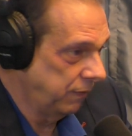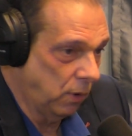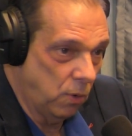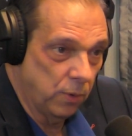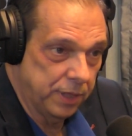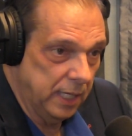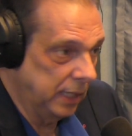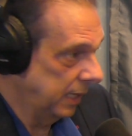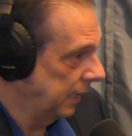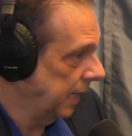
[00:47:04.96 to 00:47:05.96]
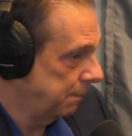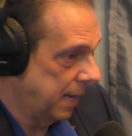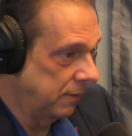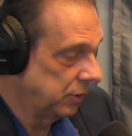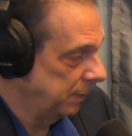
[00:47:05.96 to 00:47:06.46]
the whole thing. And they kept
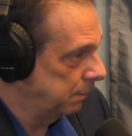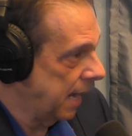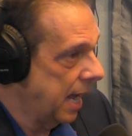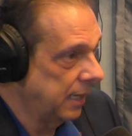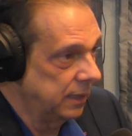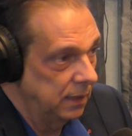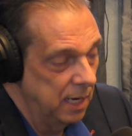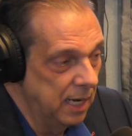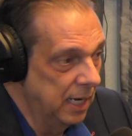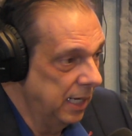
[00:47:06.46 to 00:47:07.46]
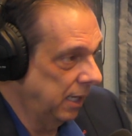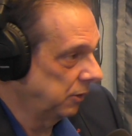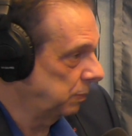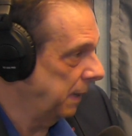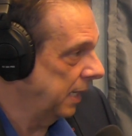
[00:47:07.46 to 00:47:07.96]
asking me back. And it
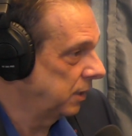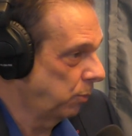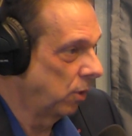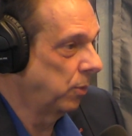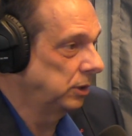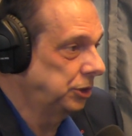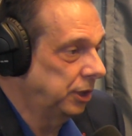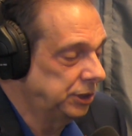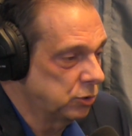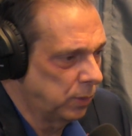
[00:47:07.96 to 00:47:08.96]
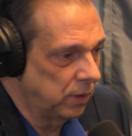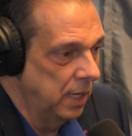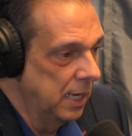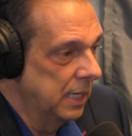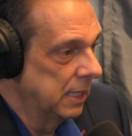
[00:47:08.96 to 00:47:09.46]
expanded more and more churches. Well,
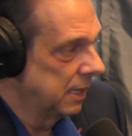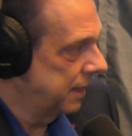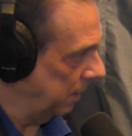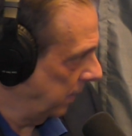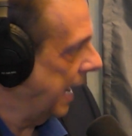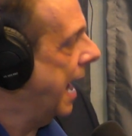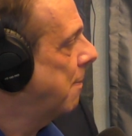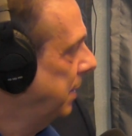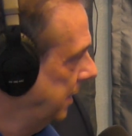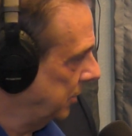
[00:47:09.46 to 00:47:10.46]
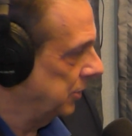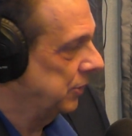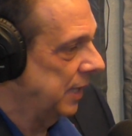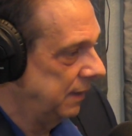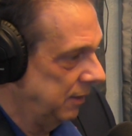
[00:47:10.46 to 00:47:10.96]
then what happened
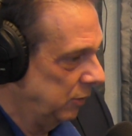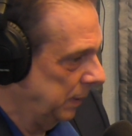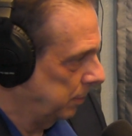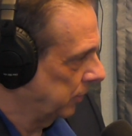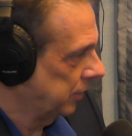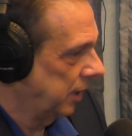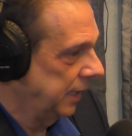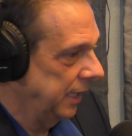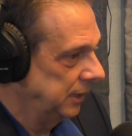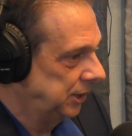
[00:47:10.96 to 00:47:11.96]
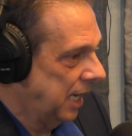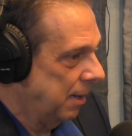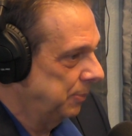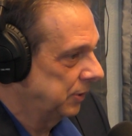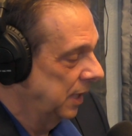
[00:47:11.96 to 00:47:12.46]
is that these people started getting
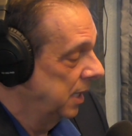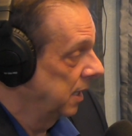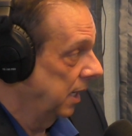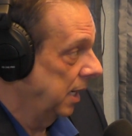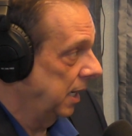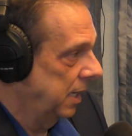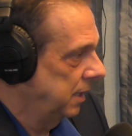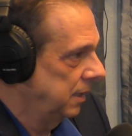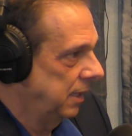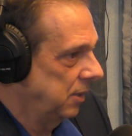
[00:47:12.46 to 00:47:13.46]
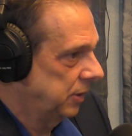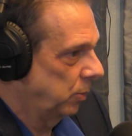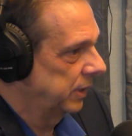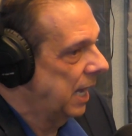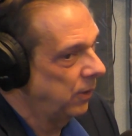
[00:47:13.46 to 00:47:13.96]
jobs. And they said,
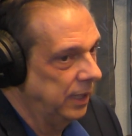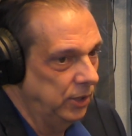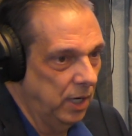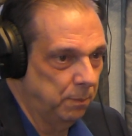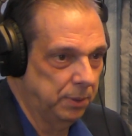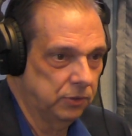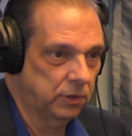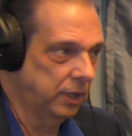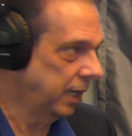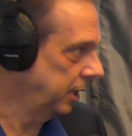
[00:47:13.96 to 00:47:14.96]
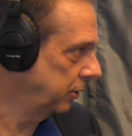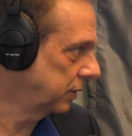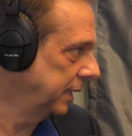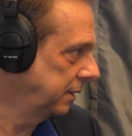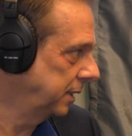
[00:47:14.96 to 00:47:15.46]
well, now can you help us learn how to use
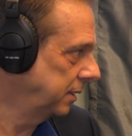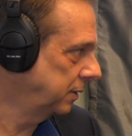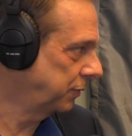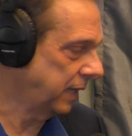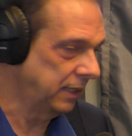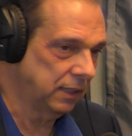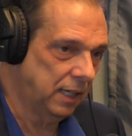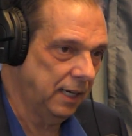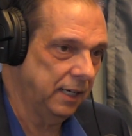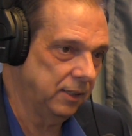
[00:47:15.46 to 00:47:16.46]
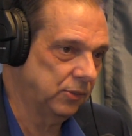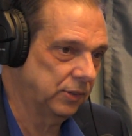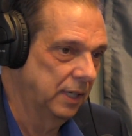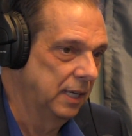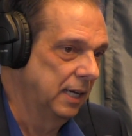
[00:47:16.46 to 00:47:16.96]
LinkedIn to find clients?
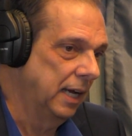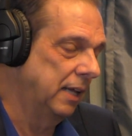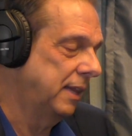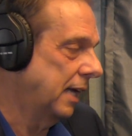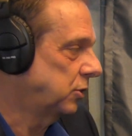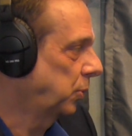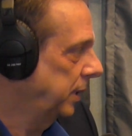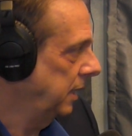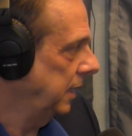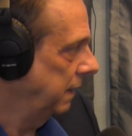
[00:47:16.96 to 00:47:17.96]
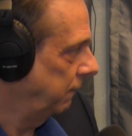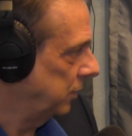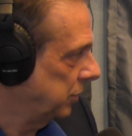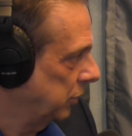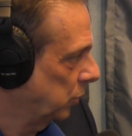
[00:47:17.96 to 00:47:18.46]
And that's when the
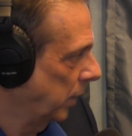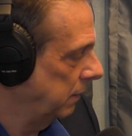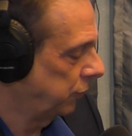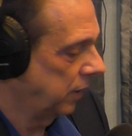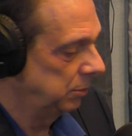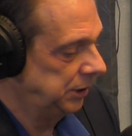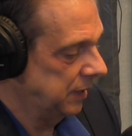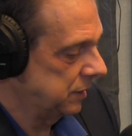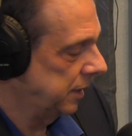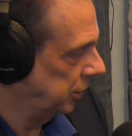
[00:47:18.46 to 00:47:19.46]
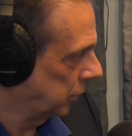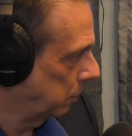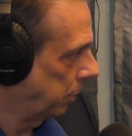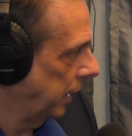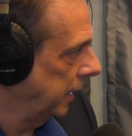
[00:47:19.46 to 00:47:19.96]
emphasis went from just digital
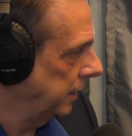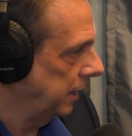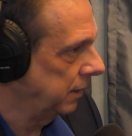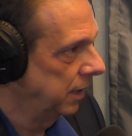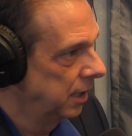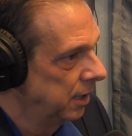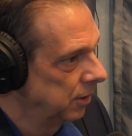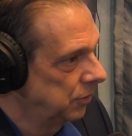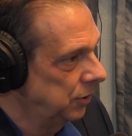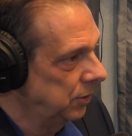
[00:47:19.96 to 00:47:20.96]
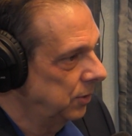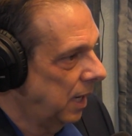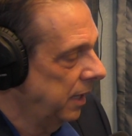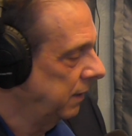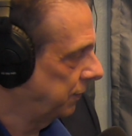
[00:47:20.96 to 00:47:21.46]
branding to
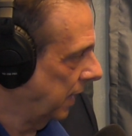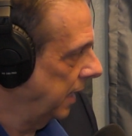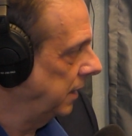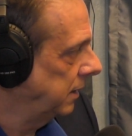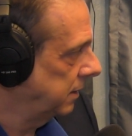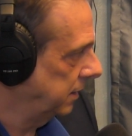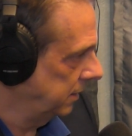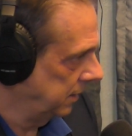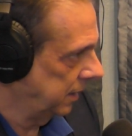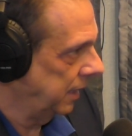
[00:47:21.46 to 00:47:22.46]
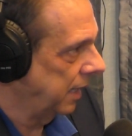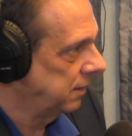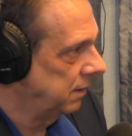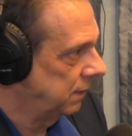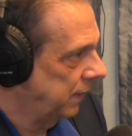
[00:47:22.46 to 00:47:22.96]
how do you find and
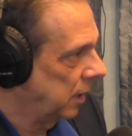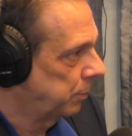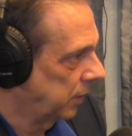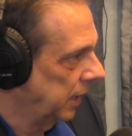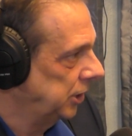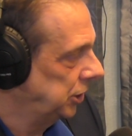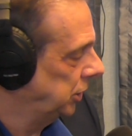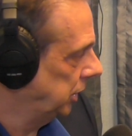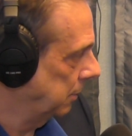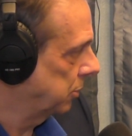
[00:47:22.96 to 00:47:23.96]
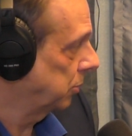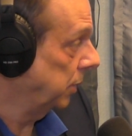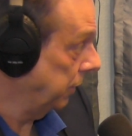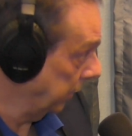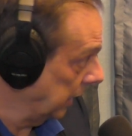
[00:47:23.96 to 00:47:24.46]
connect and develop relationships
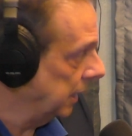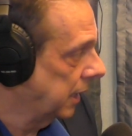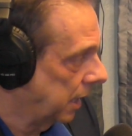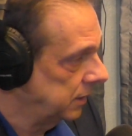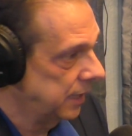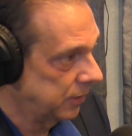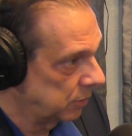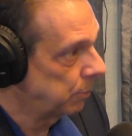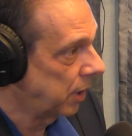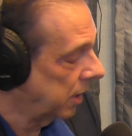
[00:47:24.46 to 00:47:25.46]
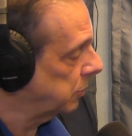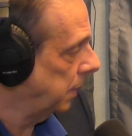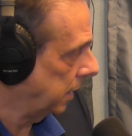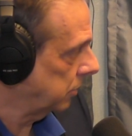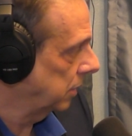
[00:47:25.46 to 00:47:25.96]
with your key contacts and
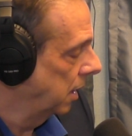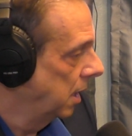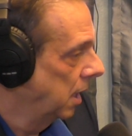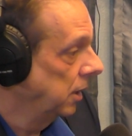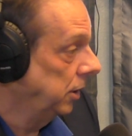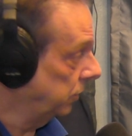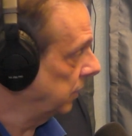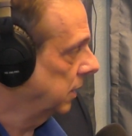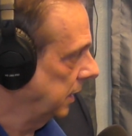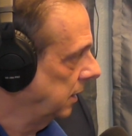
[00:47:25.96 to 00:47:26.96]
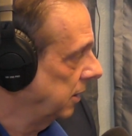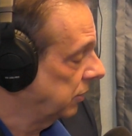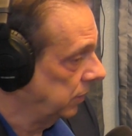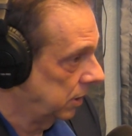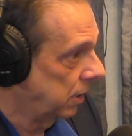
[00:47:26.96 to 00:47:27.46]
prospects using LinkedIn
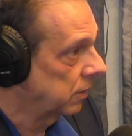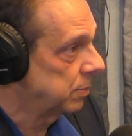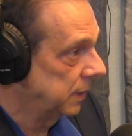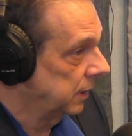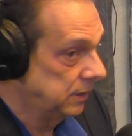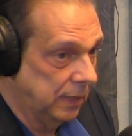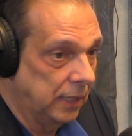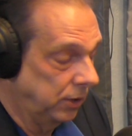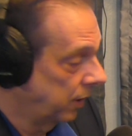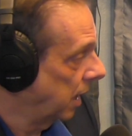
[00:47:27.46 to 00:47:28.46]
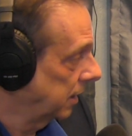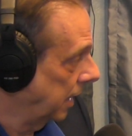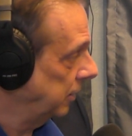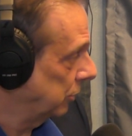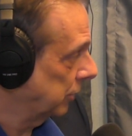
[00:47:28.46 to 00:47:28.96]
so you can ultimately take your
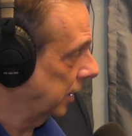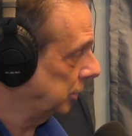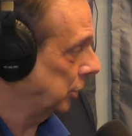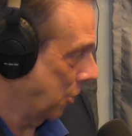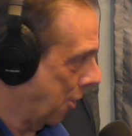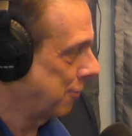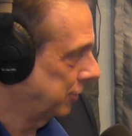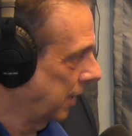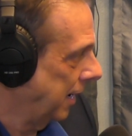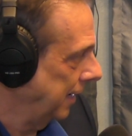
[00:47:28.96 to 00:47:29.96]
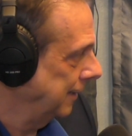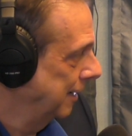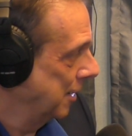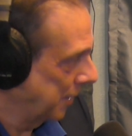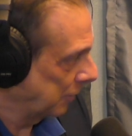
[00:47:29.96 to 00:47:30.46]
online discussion offline.
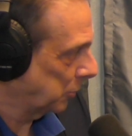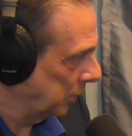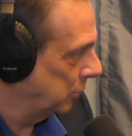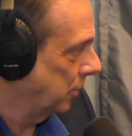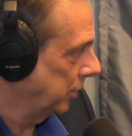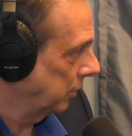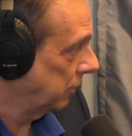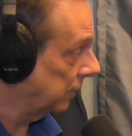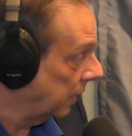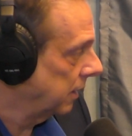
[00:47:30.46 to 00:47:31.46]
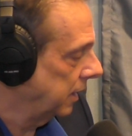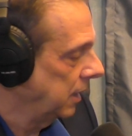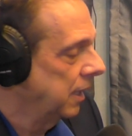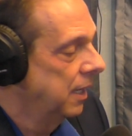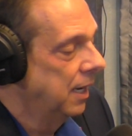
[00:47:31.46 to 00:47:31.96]
That's where you do all your
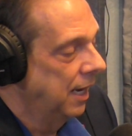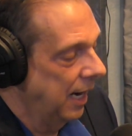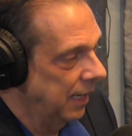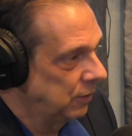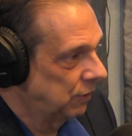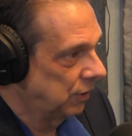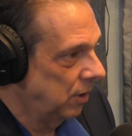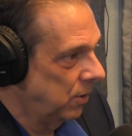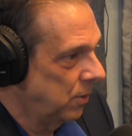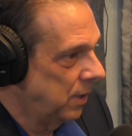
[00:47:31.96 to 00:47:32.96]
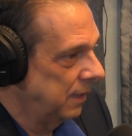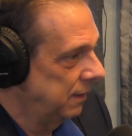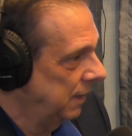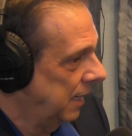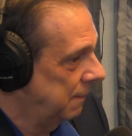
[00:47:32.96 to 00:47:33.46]
selling. And so
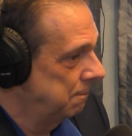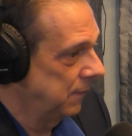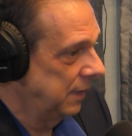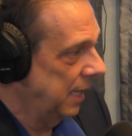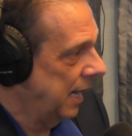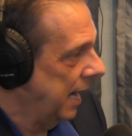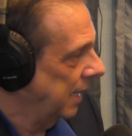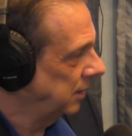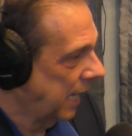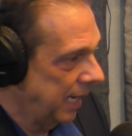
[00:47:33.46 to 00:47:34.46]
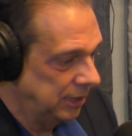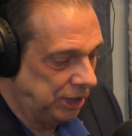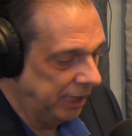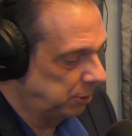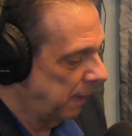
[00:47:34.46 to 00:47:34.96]
then I had to kind of
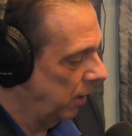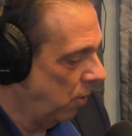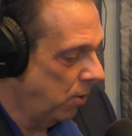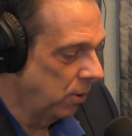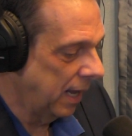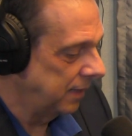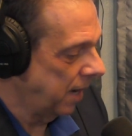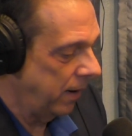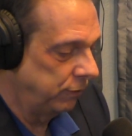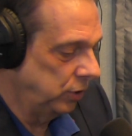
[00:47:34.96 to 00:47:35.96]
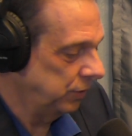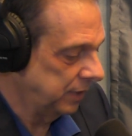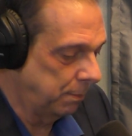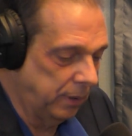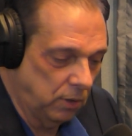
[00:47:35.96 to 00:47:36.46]
change my whole, now I have 2
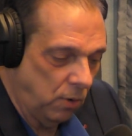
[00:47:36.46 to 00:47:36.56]
separate